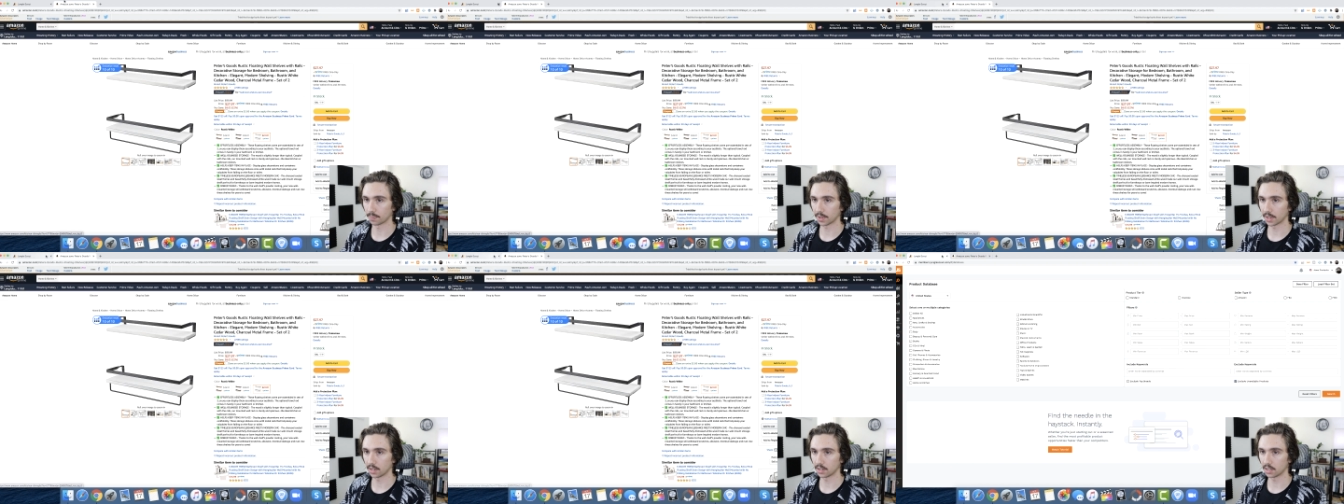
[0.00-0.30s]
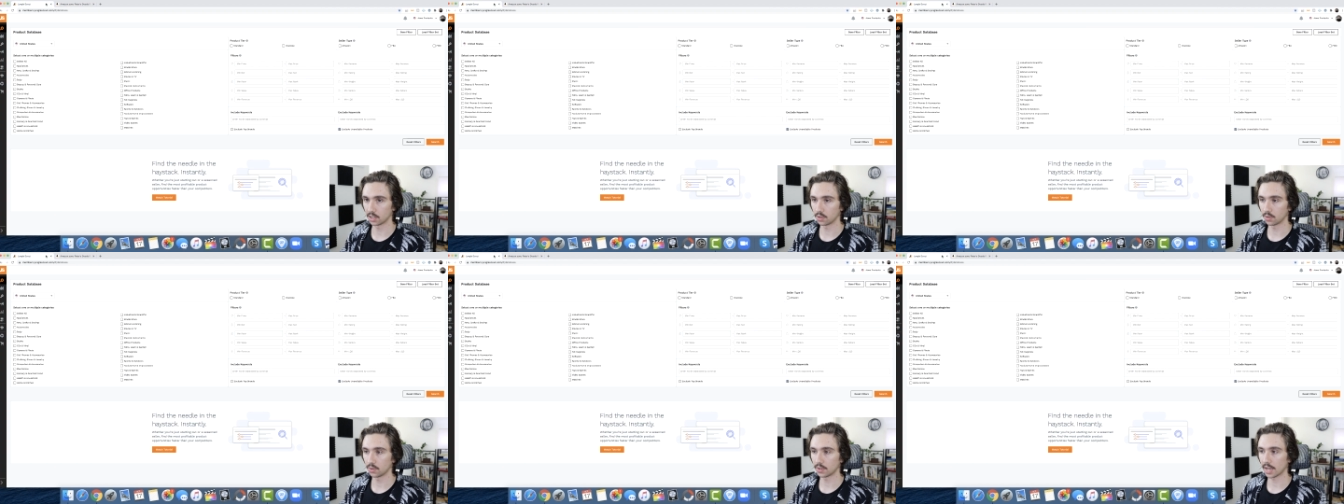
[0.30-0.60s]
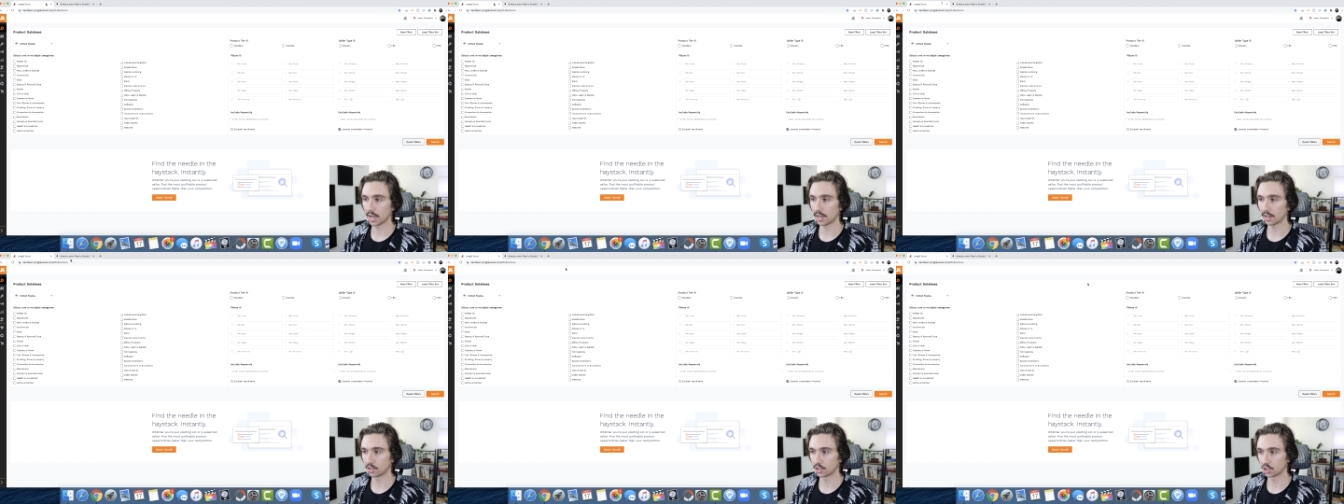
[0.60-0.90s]
And to do
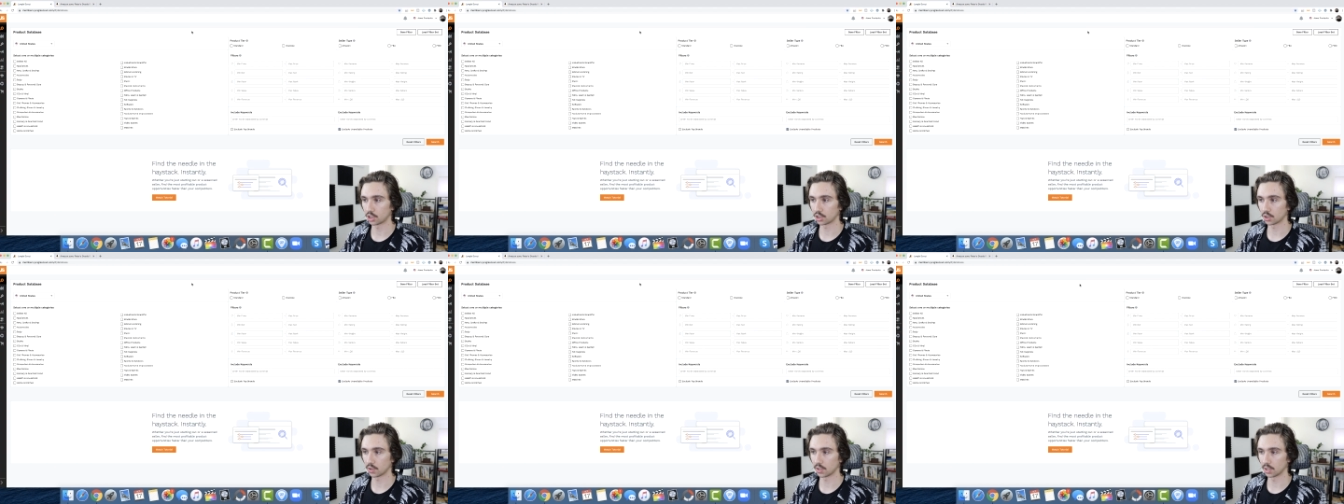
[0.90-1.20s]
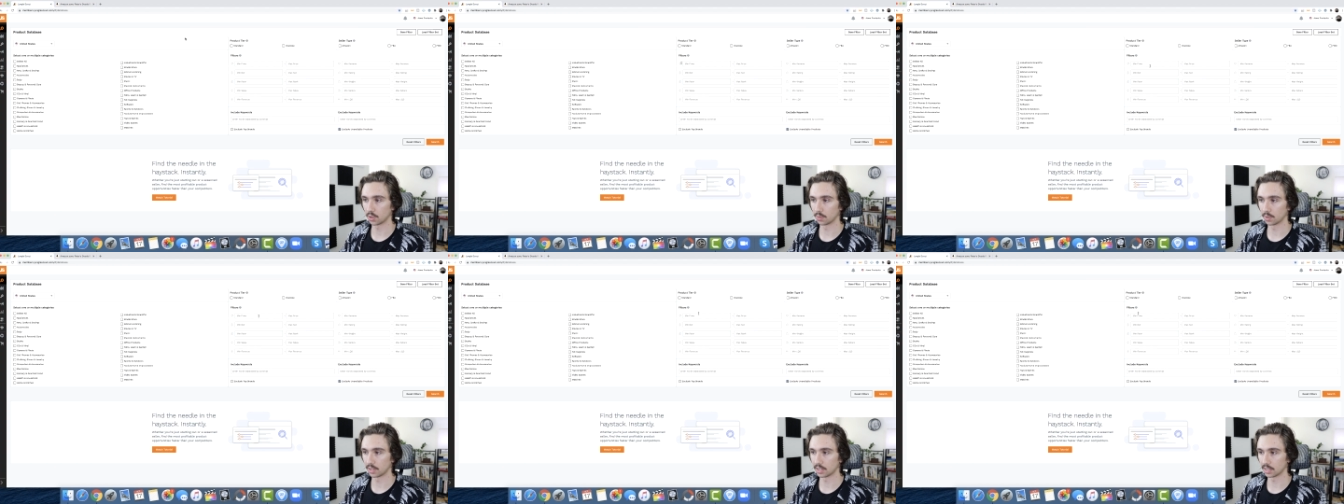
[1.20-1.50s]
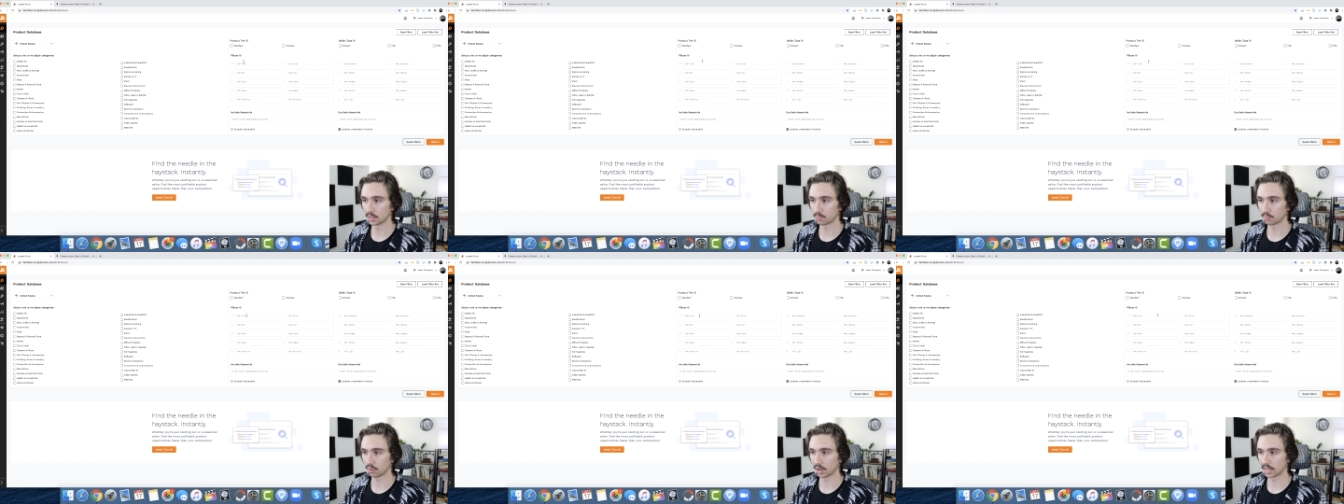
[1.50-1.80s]
that, I'll just show you with
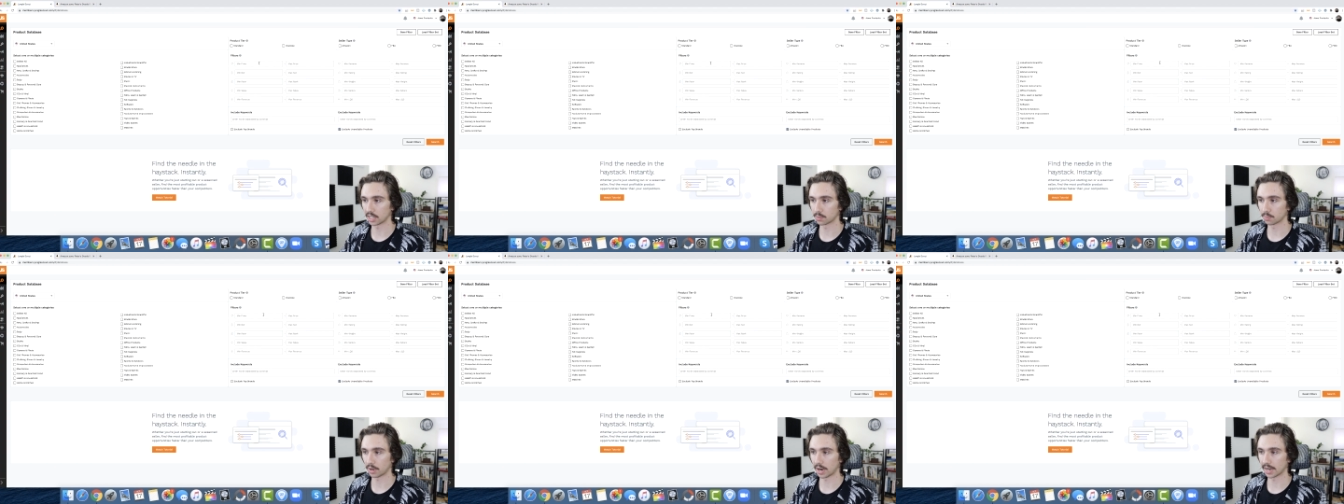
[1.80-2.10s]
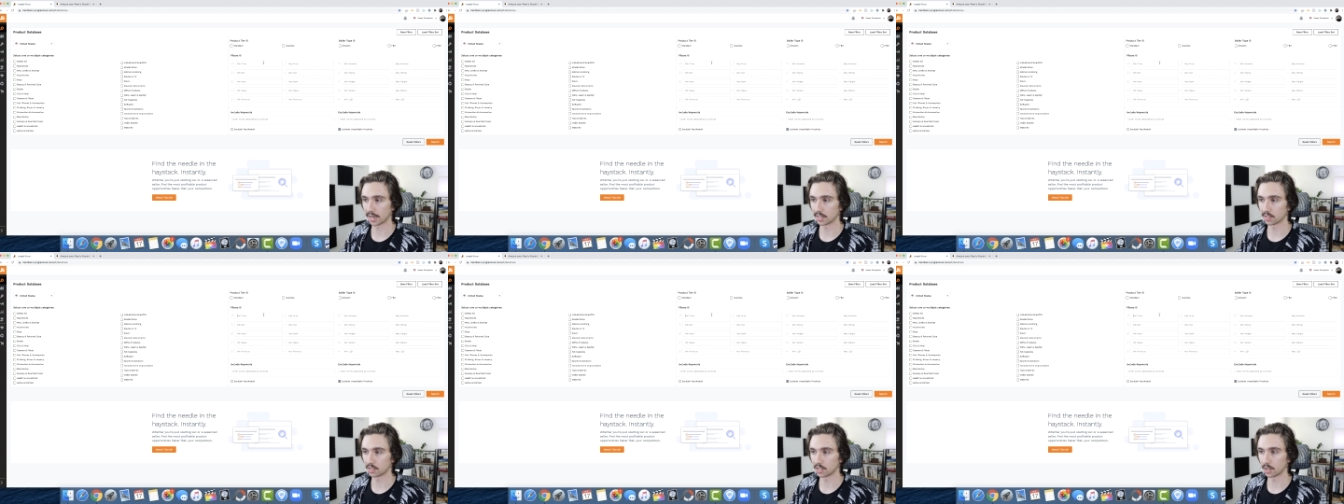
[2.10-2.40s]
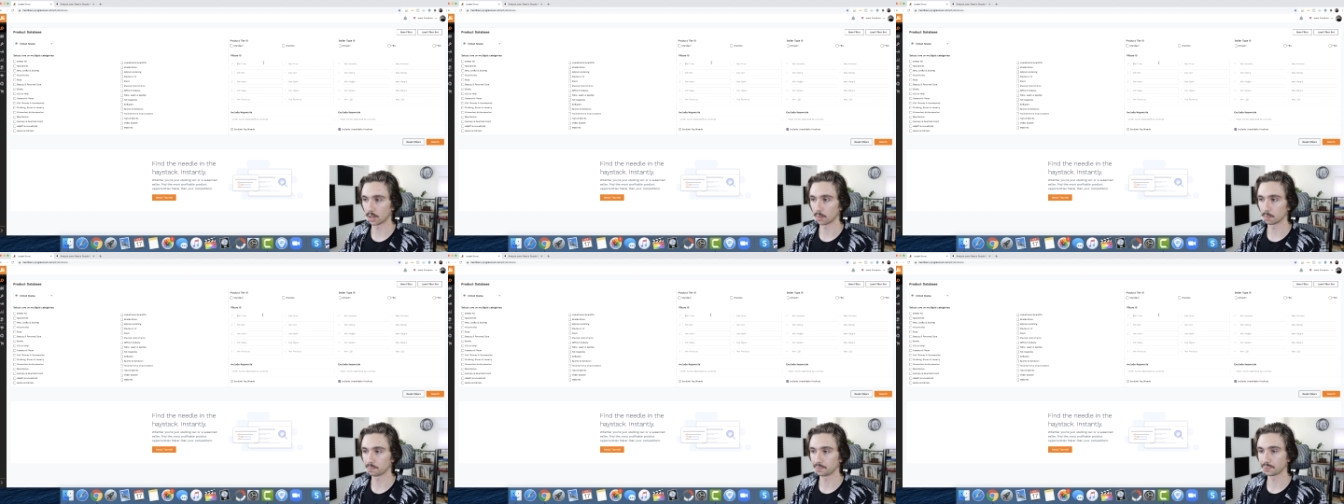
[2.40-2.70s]
these price brackets
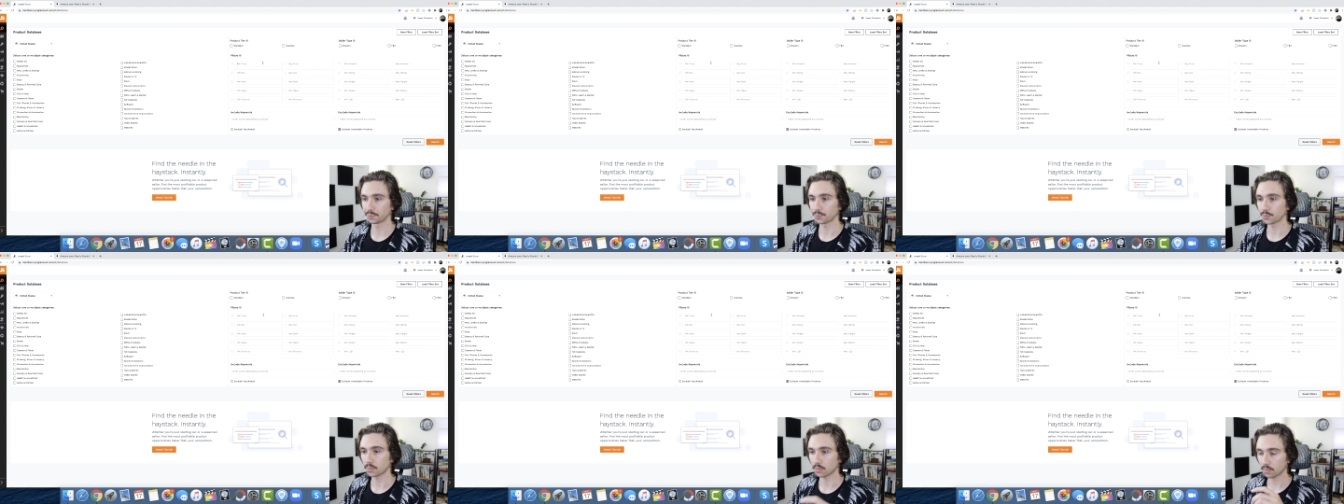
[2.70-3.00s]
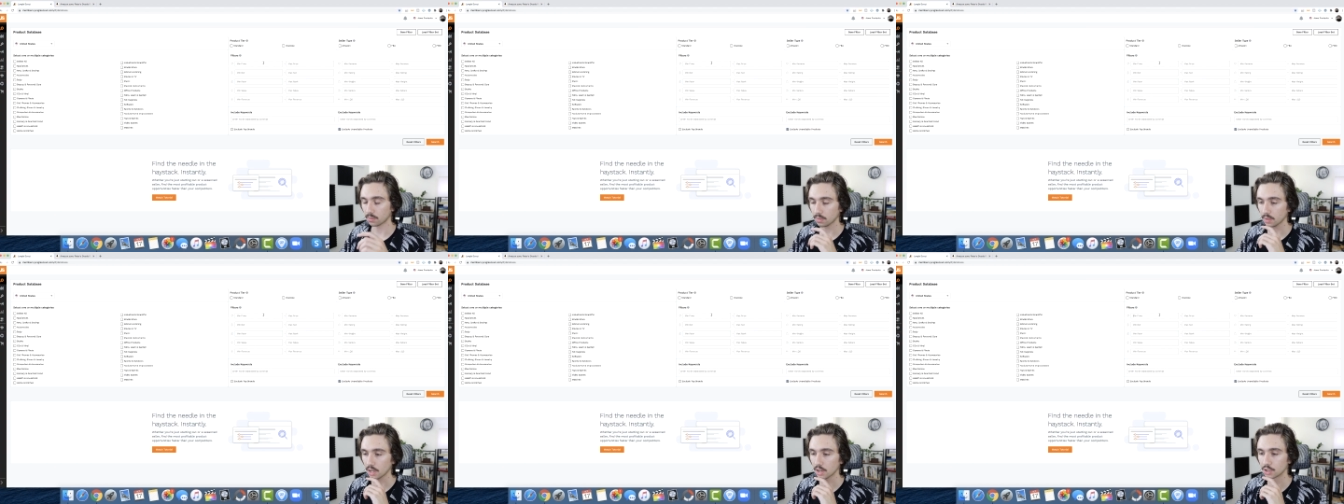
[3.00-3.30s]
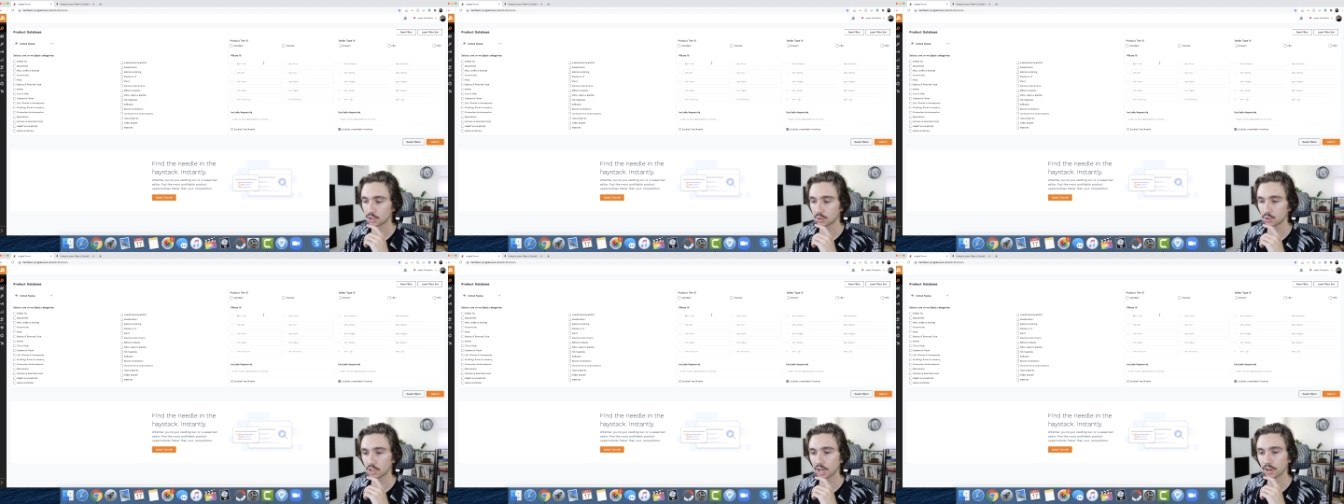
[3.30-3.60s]
here.
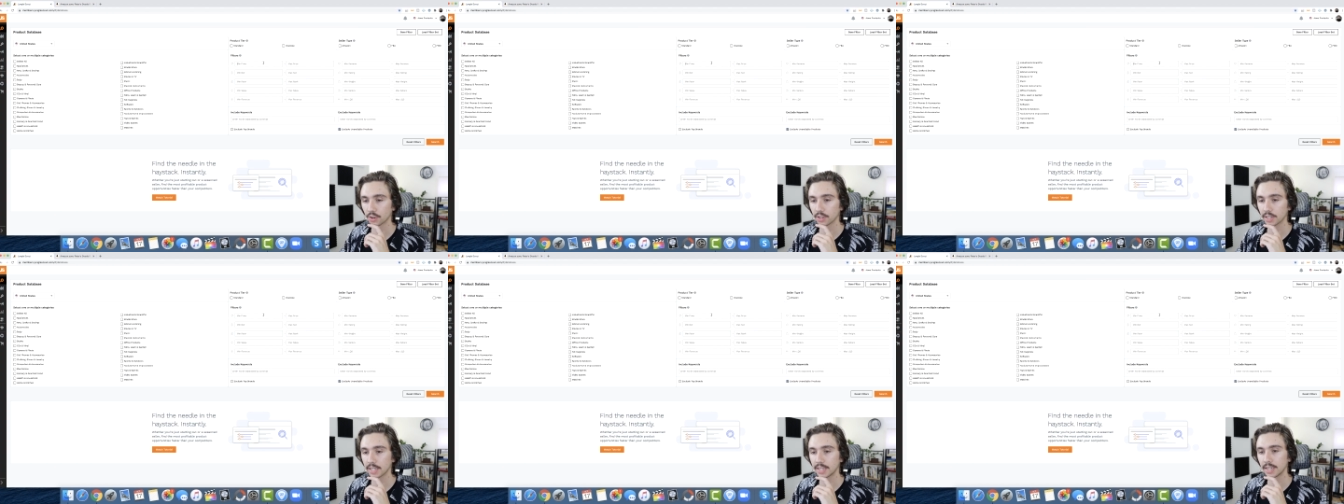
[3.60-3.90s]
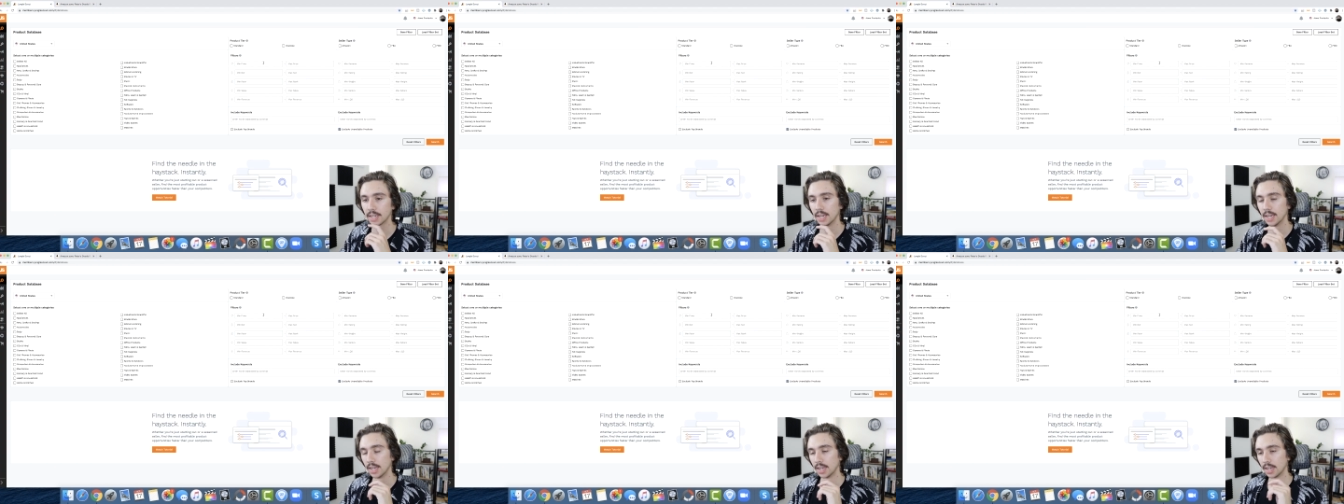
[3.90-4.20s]
So generally,